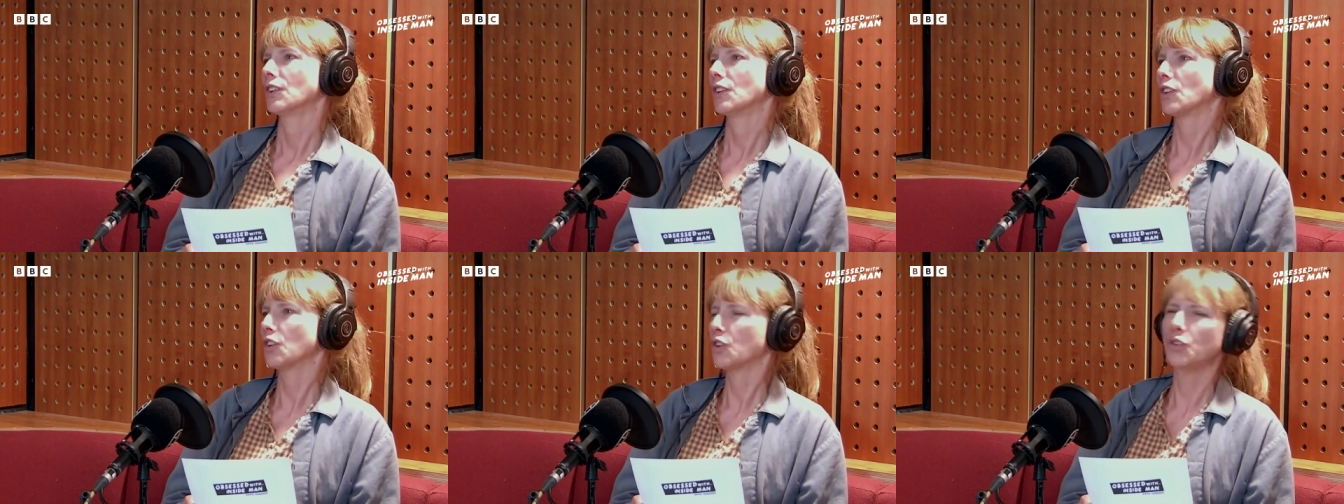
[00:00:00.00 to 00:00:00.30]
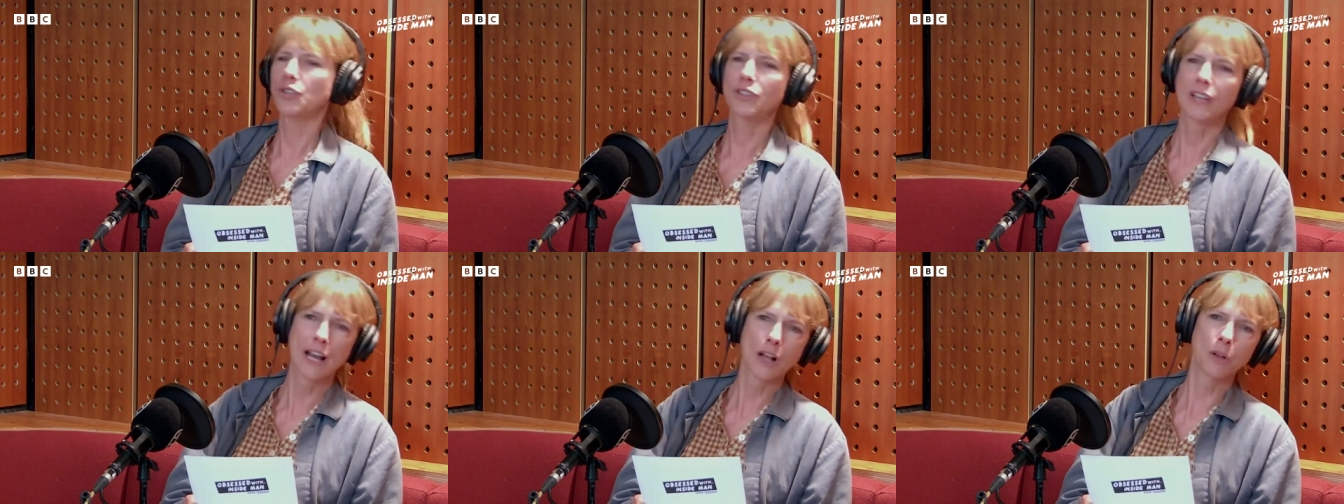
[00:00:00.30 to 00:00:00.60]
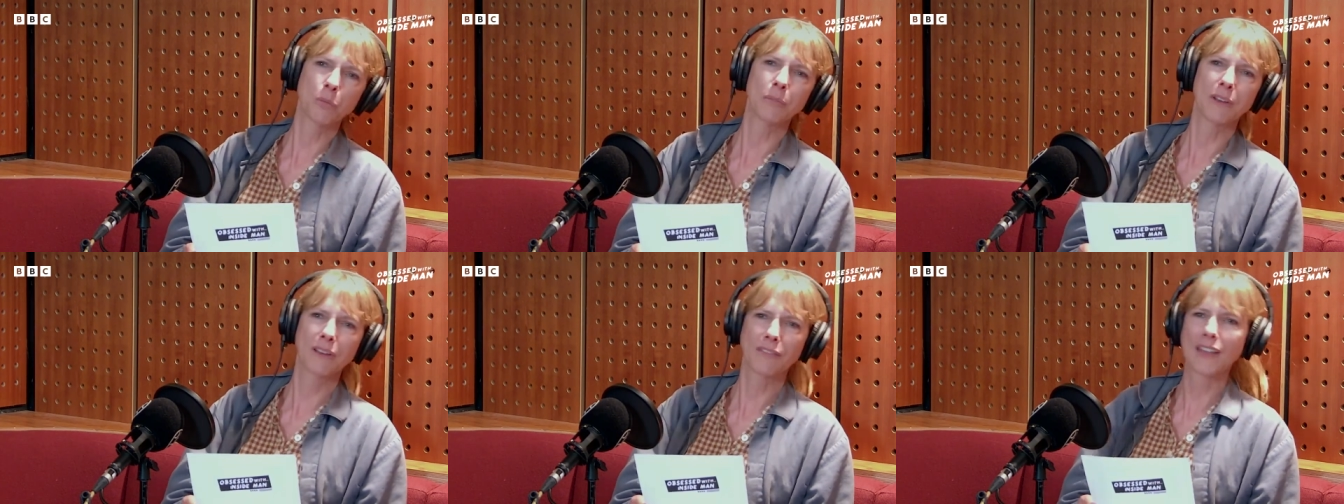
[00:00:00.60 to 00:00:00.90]
could
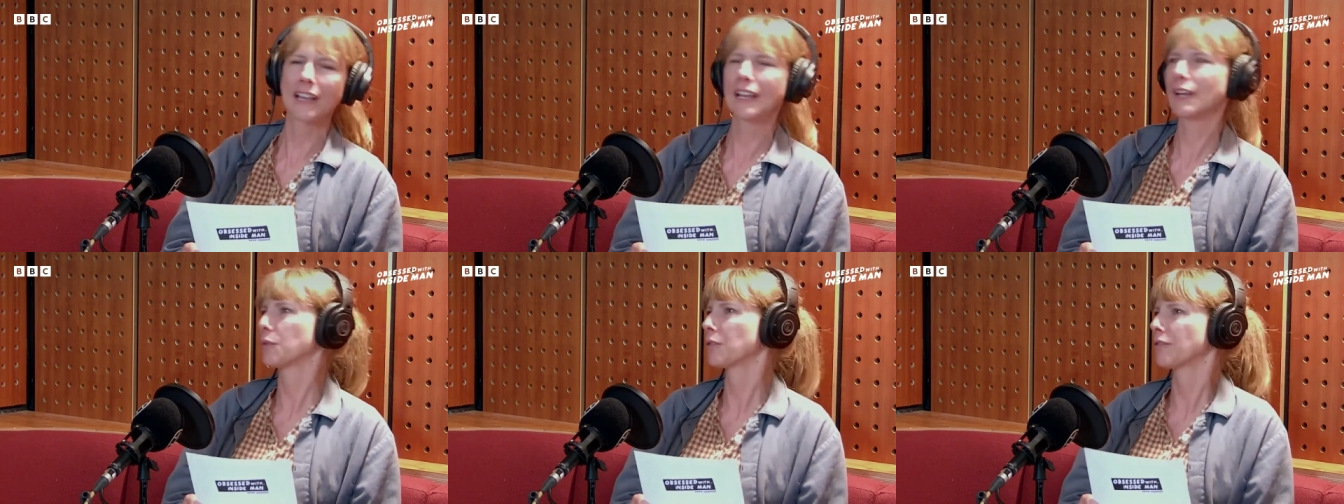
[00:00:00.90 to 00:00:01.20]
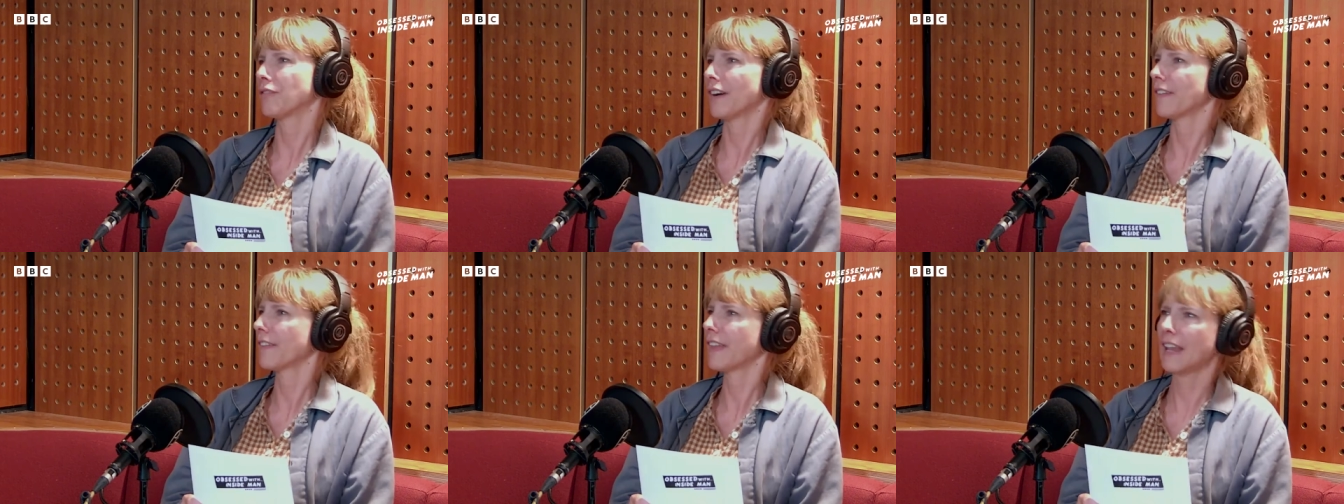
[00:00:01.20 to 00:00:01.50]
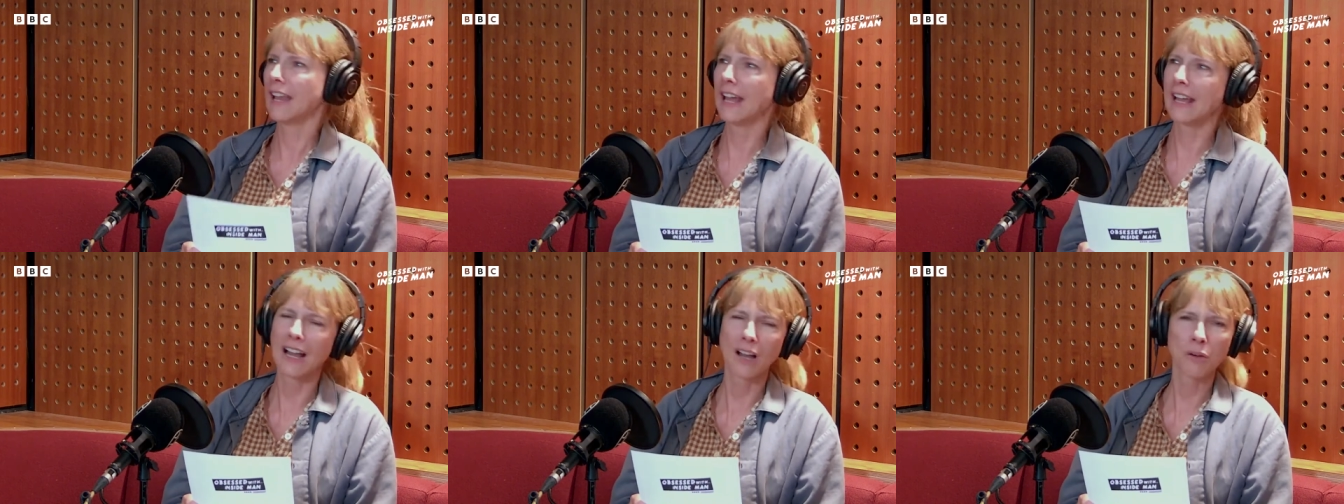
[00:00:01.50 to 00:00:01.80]
help me if they liquefied their
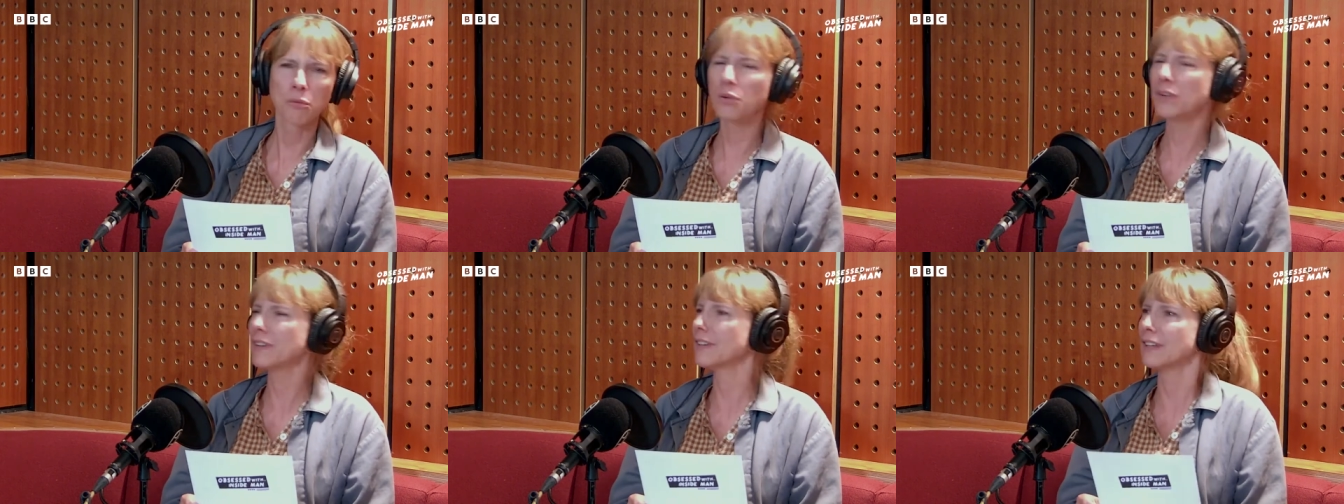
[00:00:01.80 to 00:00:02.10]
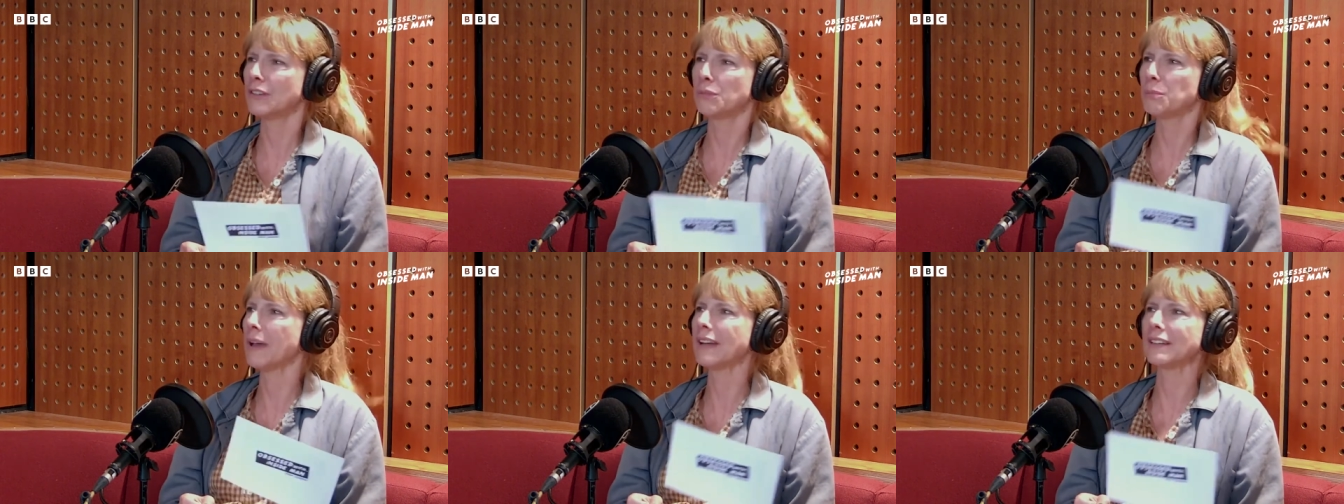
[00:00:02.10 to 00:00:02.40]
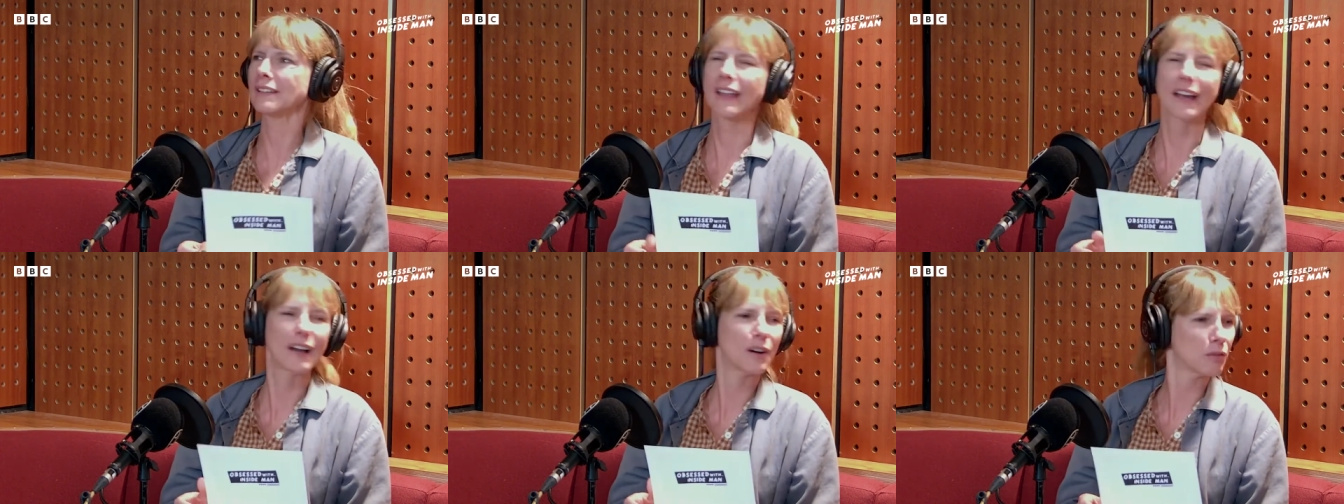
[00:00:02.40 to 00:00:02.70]
leg, I wouldn't
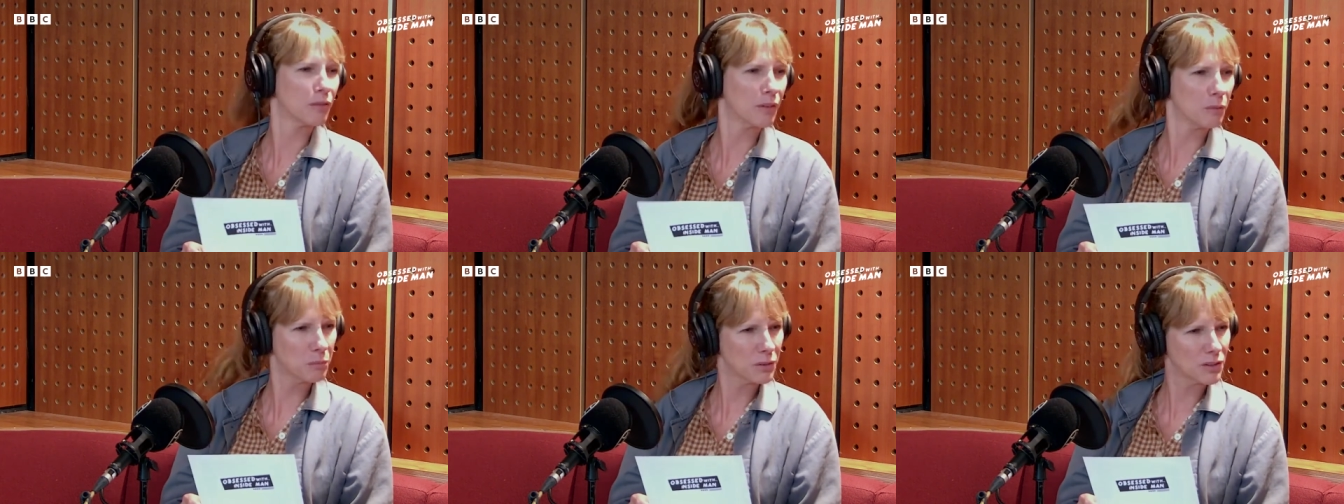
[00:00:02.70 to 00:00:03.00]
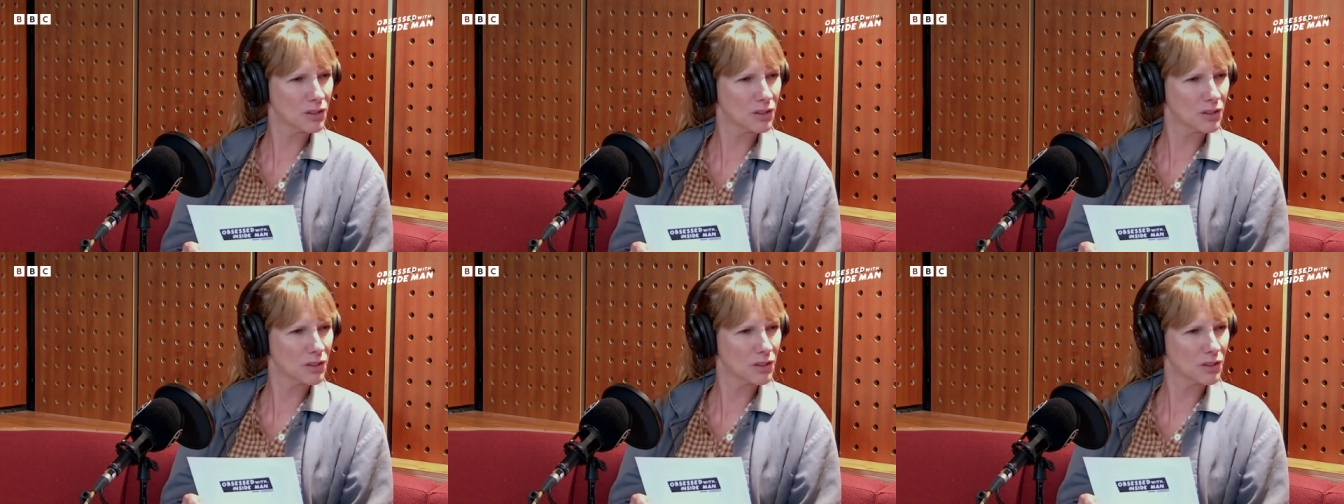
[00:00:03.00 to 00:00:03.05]
expect that of them, would